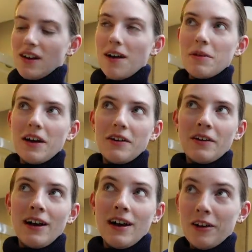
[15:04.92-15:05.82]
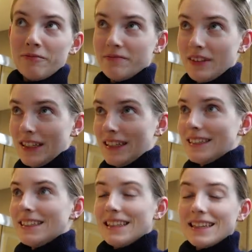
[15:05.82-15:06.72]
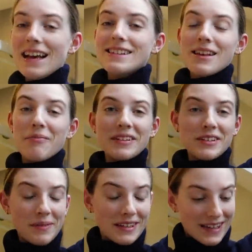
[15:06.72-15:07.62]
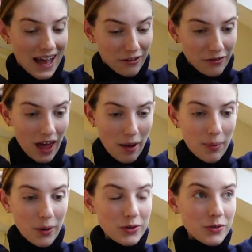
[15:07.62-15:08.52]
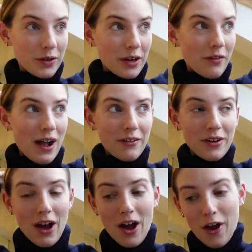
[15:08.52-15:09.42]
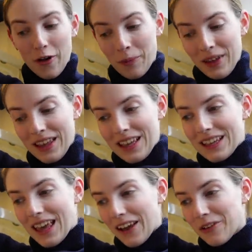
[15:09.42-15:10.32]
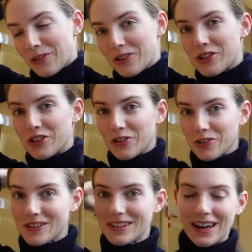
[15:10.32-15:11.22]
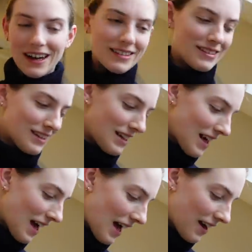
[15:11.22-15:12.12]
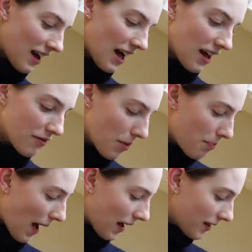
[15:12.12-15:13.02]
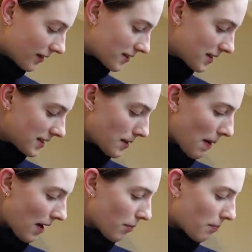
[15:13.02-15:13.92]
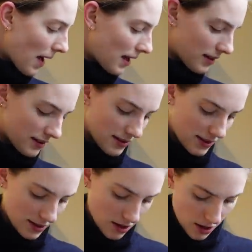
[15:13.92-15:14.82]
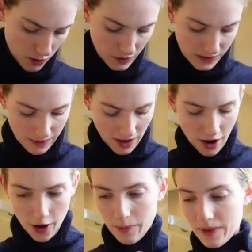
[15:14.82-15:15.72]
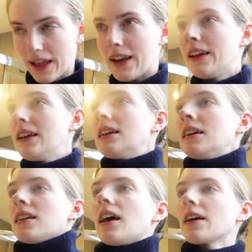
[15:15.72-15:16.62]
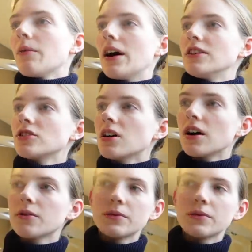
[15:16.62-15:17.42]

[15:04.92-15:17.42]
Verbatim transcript: time alone at home. There's something to be said for like pottering around at home, getting all your chores done. And I, I love the balance. It's about the balance. You can't always be at home, but then likewise, you can't